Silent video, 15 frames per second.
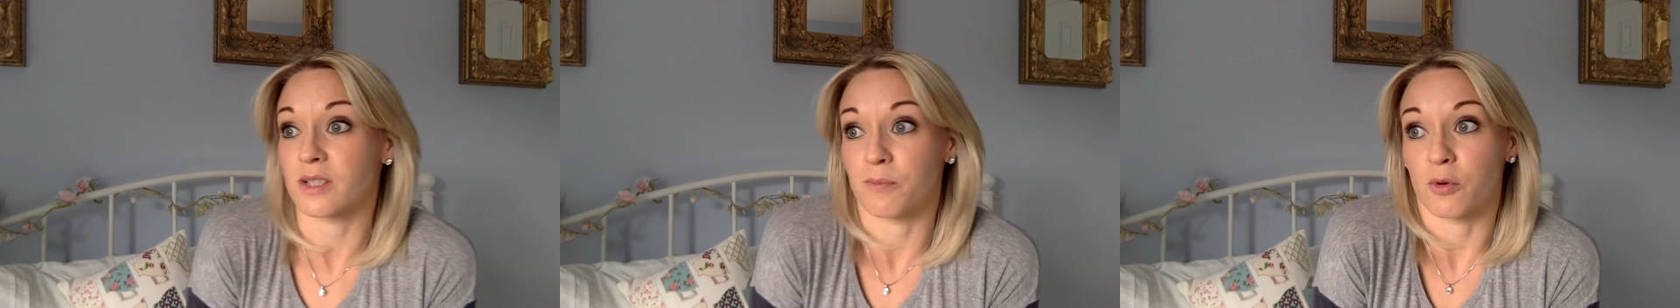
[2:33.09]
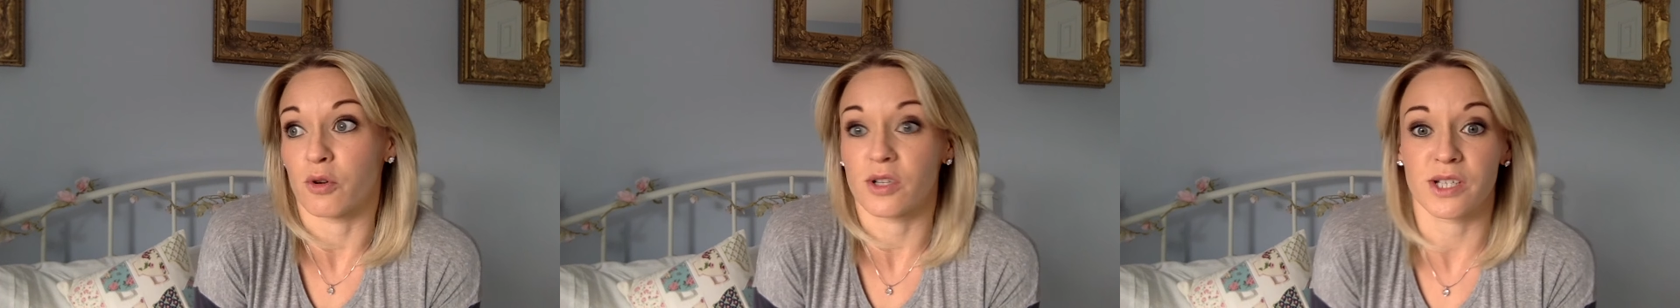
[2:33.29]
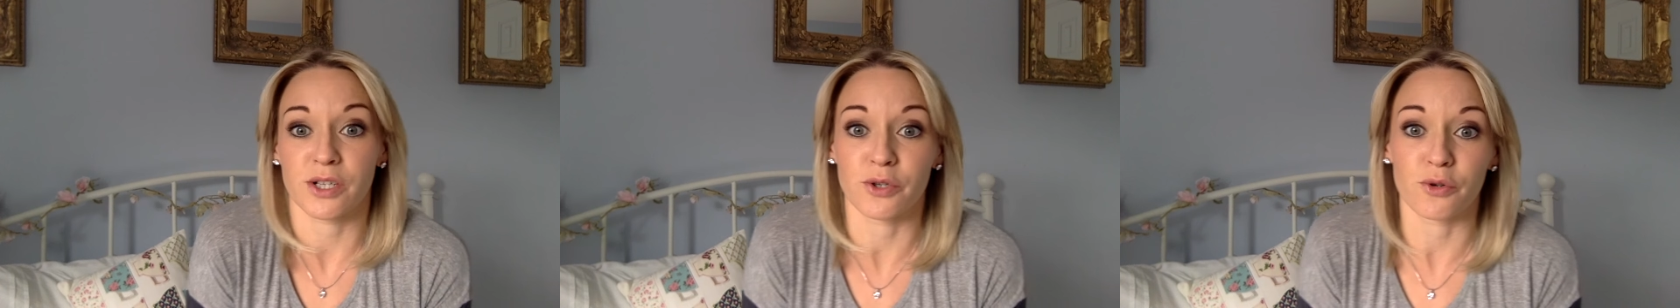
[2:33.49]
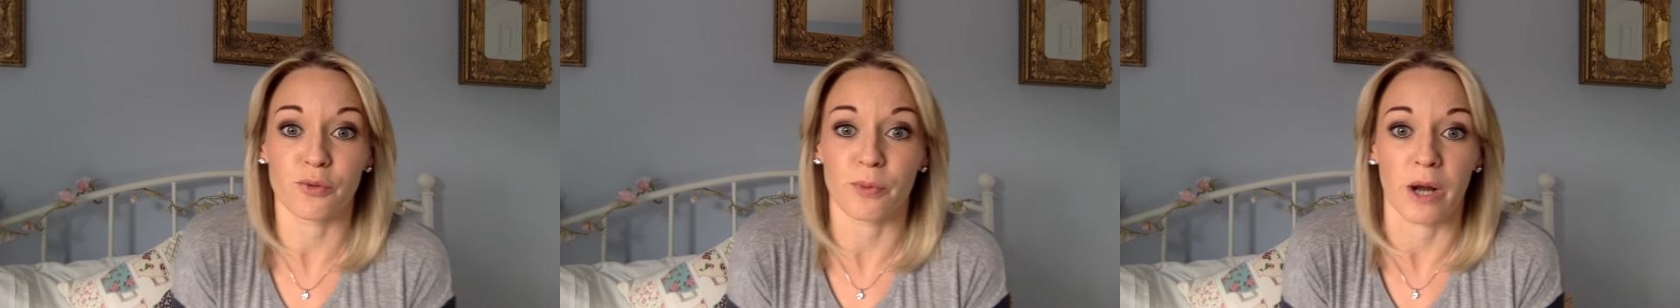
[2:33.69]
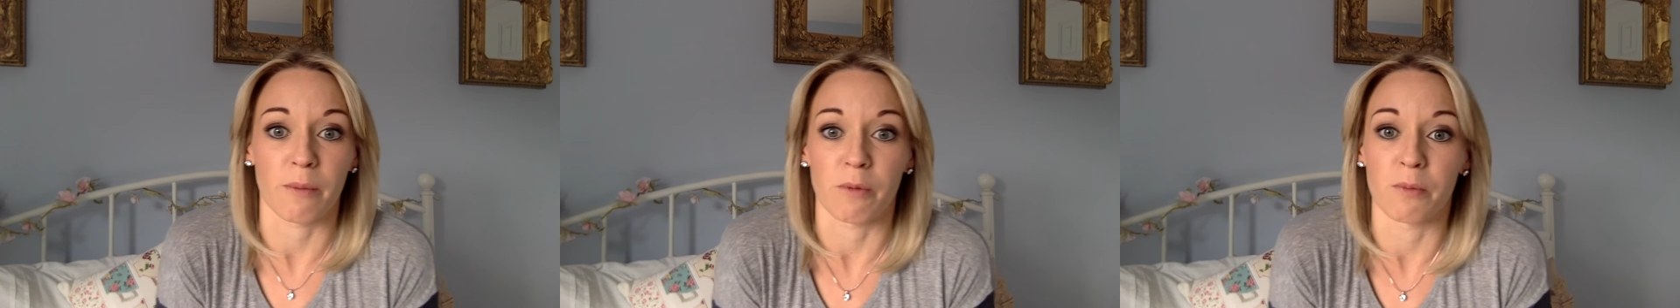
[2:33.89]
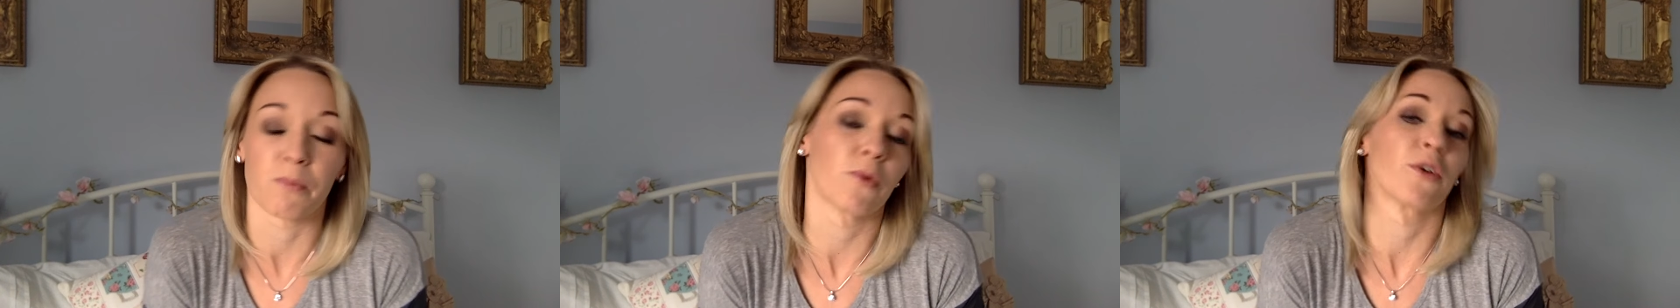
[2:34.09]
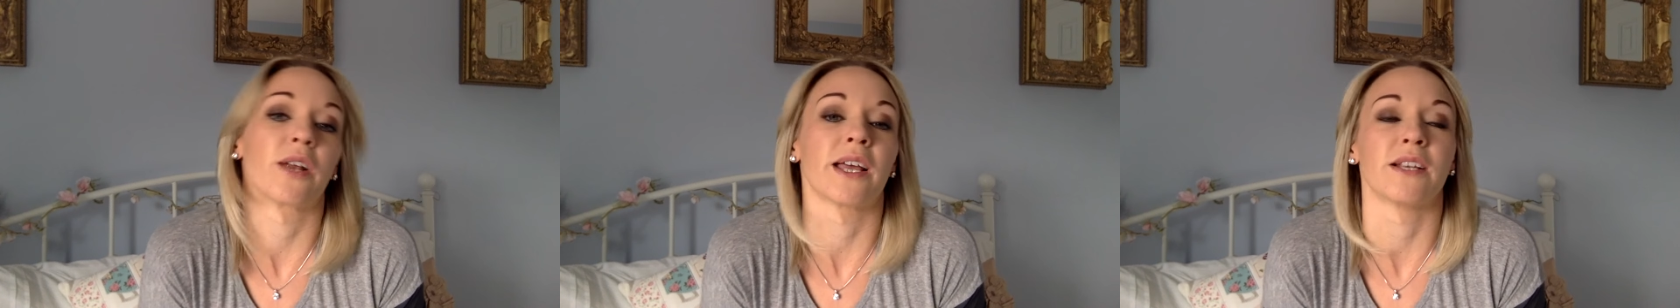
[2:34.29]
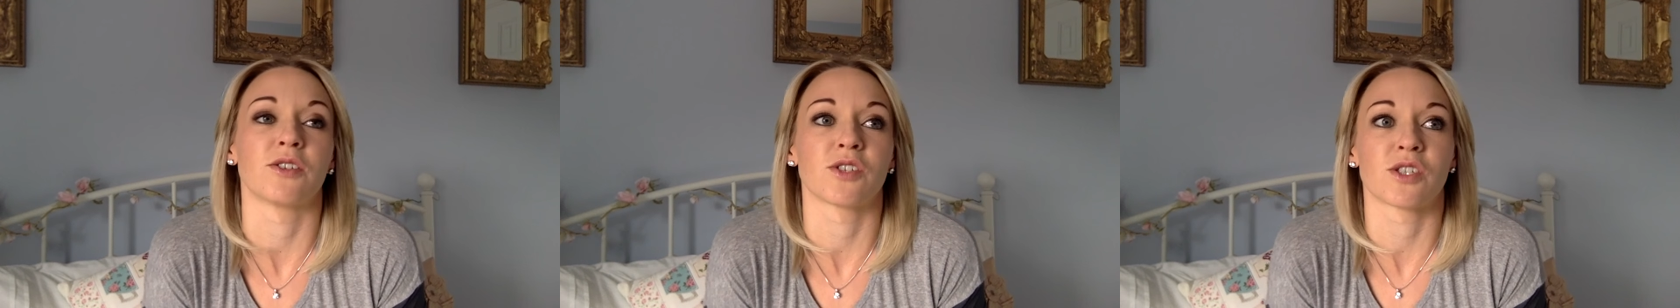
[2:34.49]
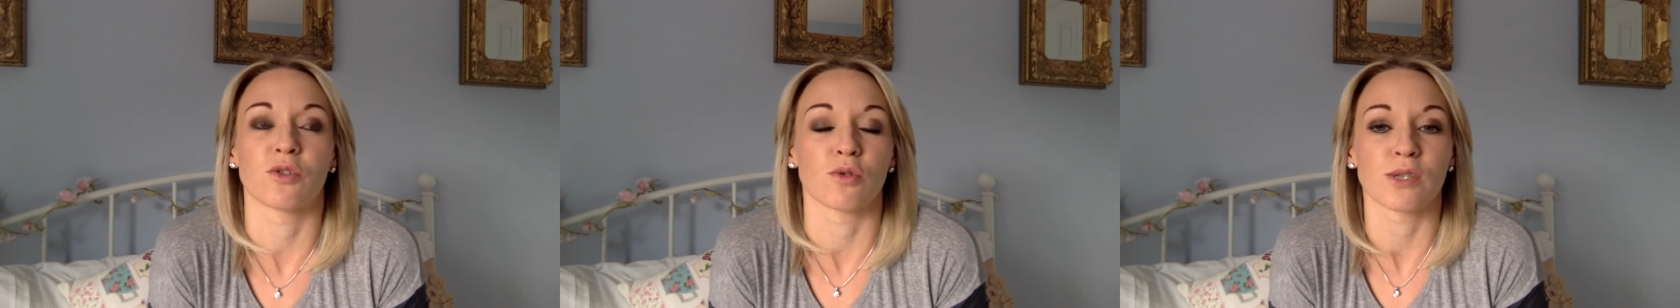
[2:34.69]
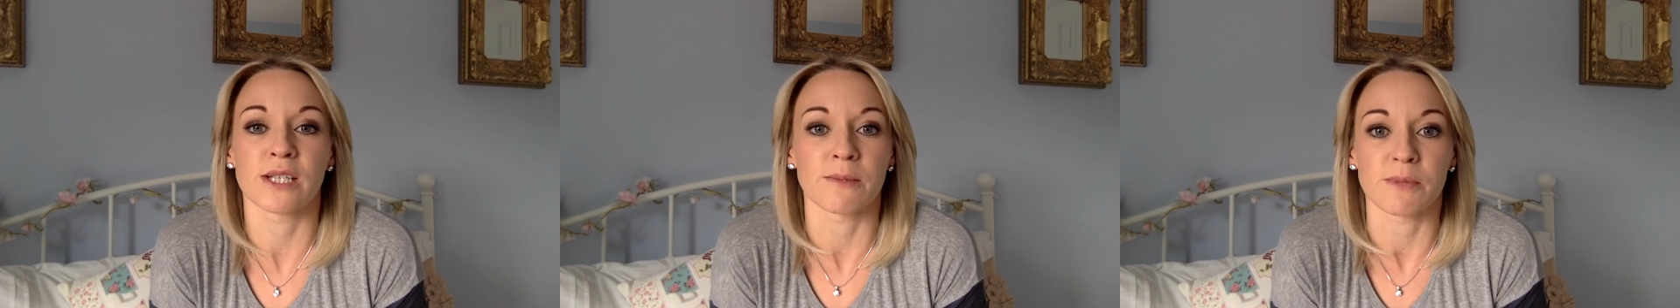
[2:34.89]
Books are no problem, but I just
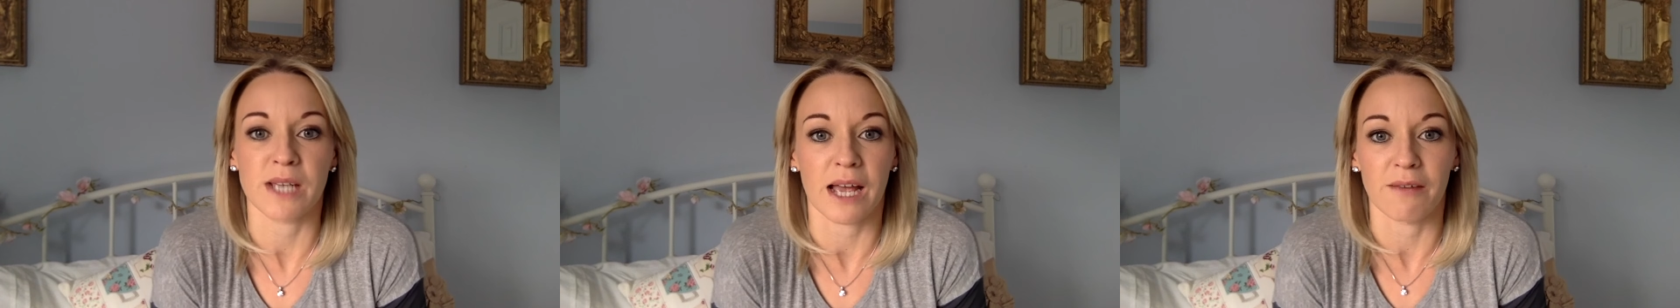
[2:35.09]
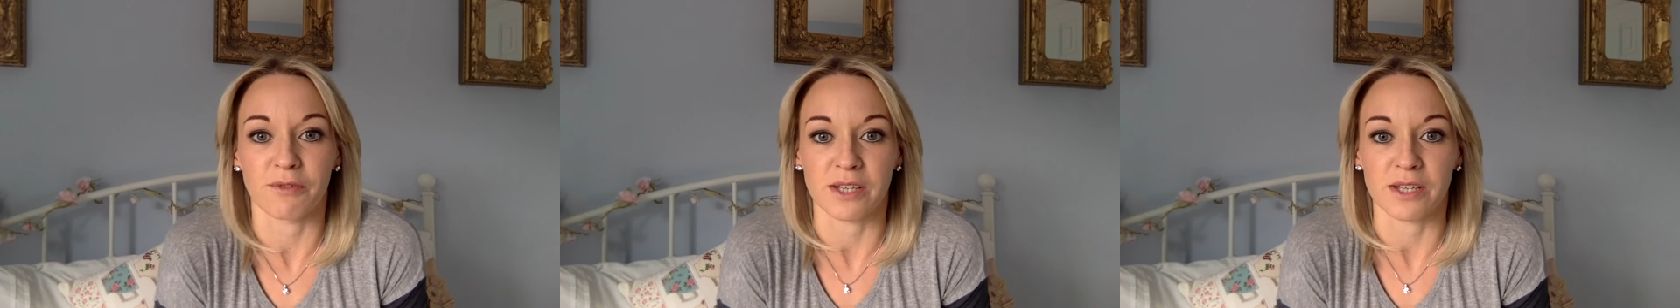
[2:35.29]
don't seem to have